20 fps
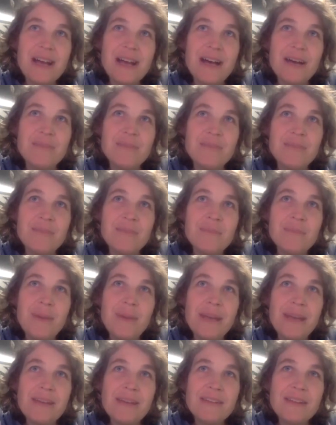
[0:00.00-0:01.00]
um,
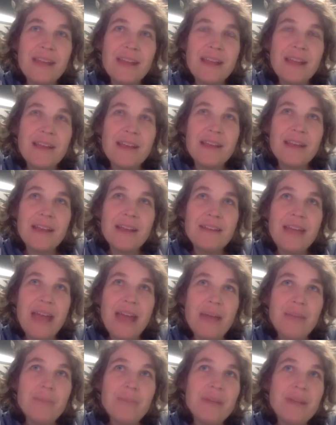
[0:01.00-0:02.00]
but it it
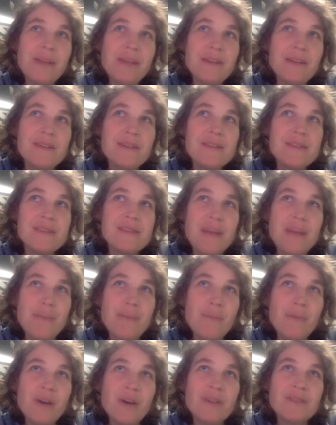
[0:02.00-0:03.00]
can be
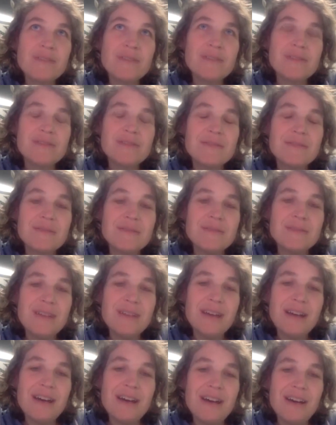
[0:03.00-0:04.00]
somewhat
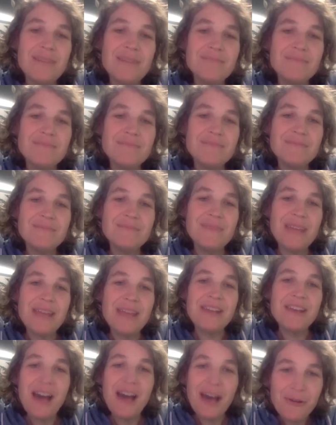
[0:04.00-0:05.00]
um,
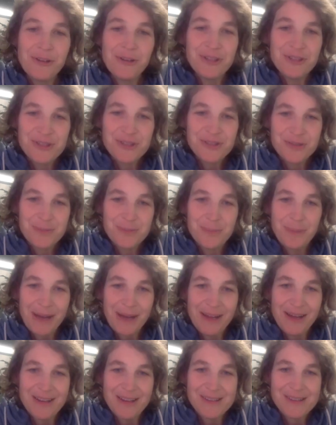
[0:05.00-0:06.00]
encouraged
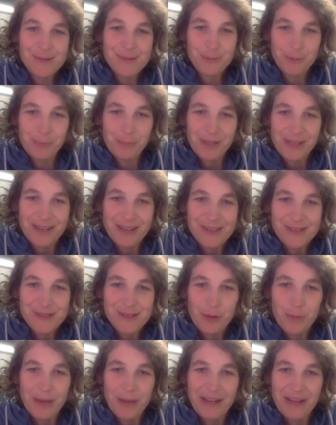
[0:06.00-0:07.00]
by us group leaders
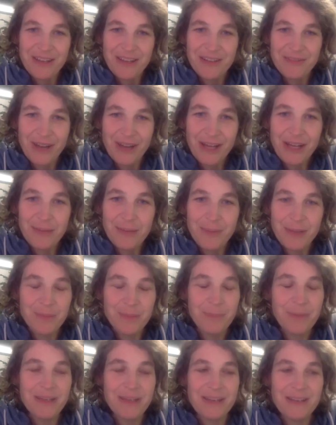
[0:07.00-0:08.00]
or by the
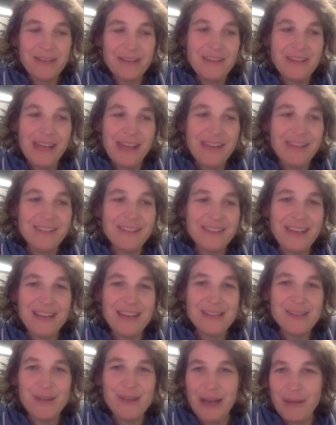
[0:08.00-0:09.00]
environment, but in the end, it
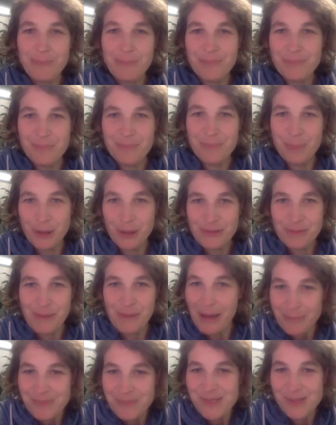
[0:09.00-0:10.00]
has to happen bottom
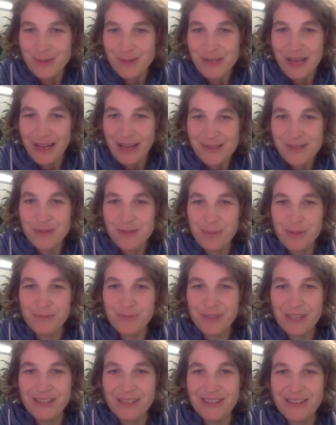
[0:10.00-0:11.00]
up. So it has to be
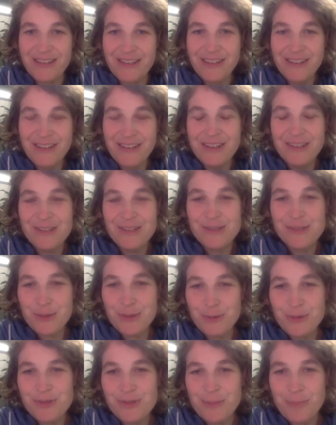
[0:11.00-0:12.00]
really the
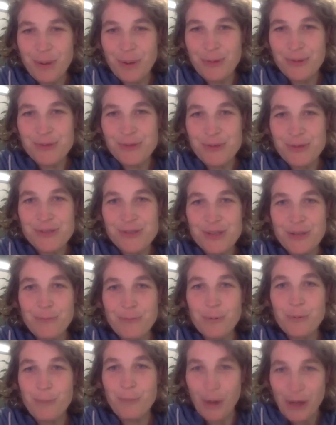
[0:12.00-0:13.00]
students and postdocs that
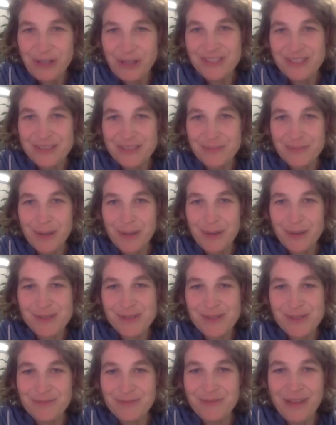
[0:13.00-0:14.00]
would want it. Because
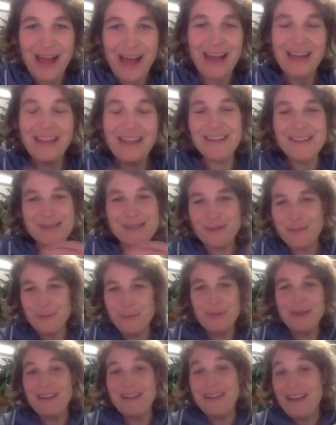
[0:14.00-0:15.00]
if I, as a
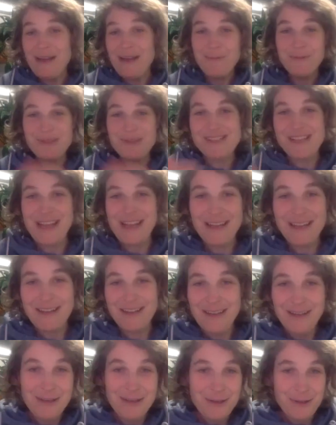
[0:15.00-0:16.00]
group leader, I would say,
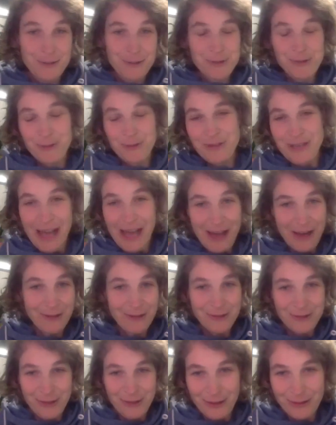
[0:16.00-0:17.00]
you should
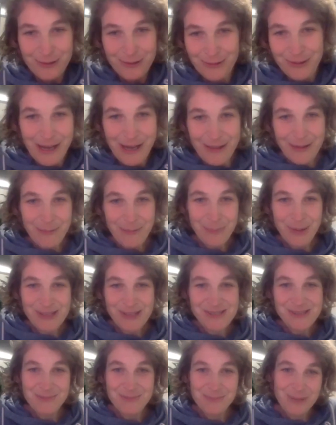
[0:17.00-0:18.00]
now talk to the other
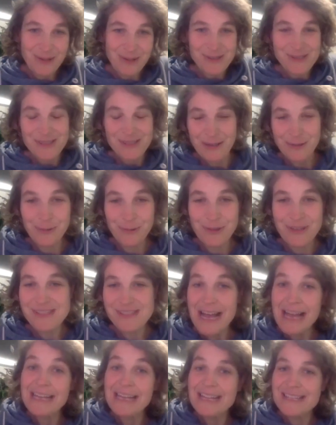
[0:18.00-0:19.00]
person because they do this,
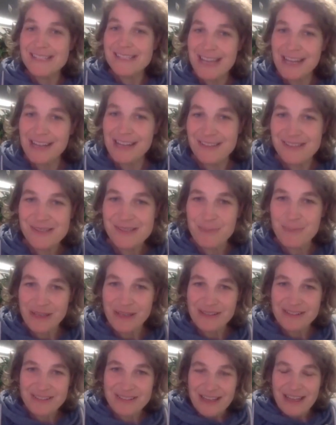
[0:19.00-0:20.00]
I can say this, but
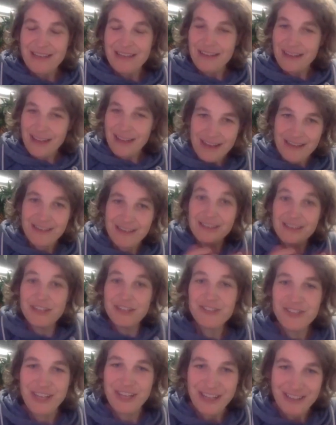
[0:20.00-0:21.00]
and I can
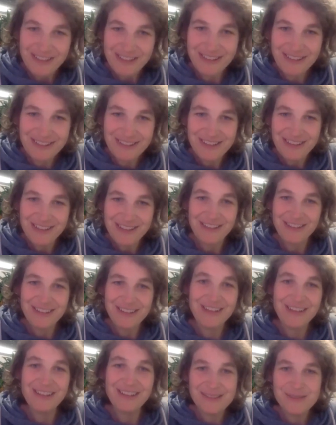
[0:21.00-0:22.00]
initiate it. And I
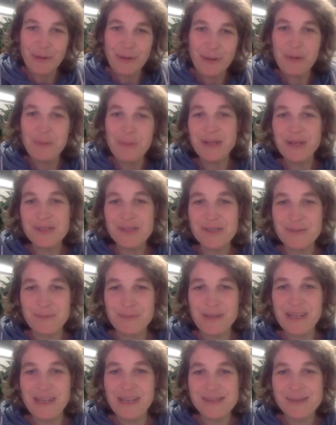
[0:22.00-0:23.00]
think it is very much
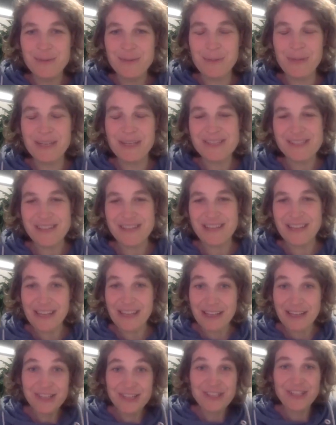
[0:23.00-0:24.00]
we as group leaders, I think,
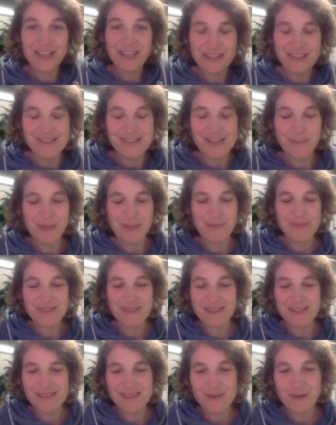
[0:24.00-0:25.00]
initiate sometimes
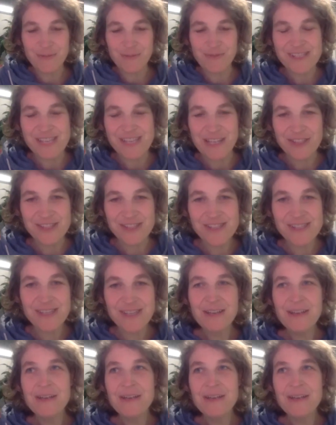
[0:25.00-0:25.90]
these conversations.